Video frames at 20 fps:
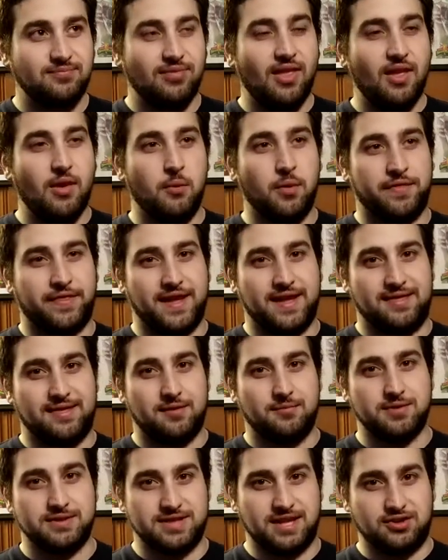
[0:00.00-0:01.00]
what they
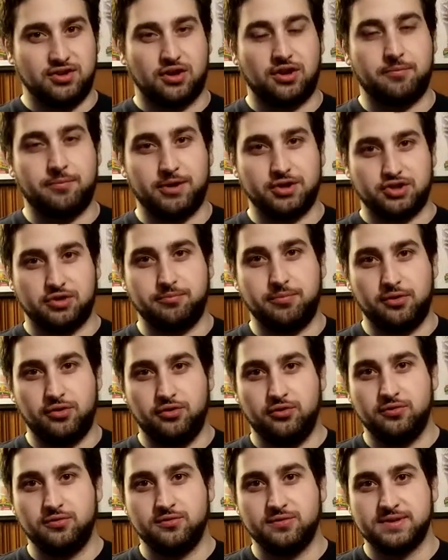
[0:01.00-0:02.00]
did was they took a bunch of
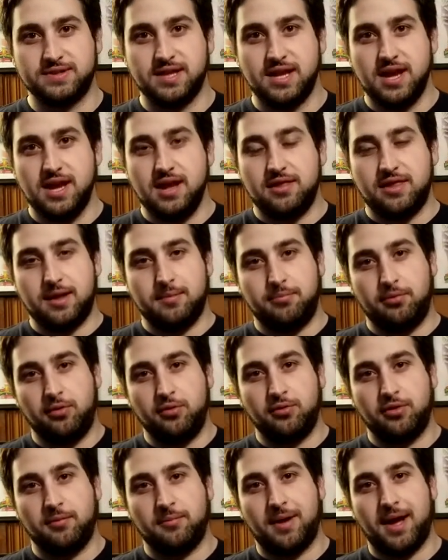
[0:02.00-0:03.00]
balloons, they
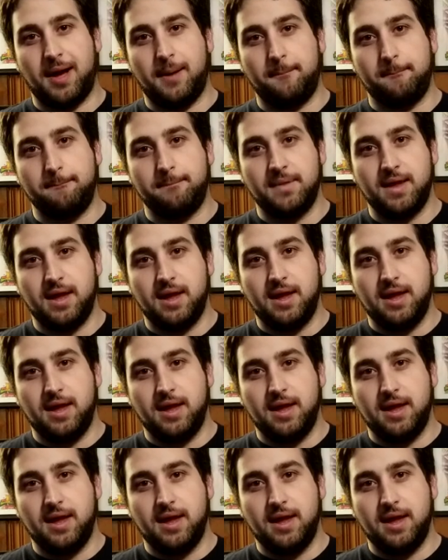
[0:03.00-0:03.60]
blew them up,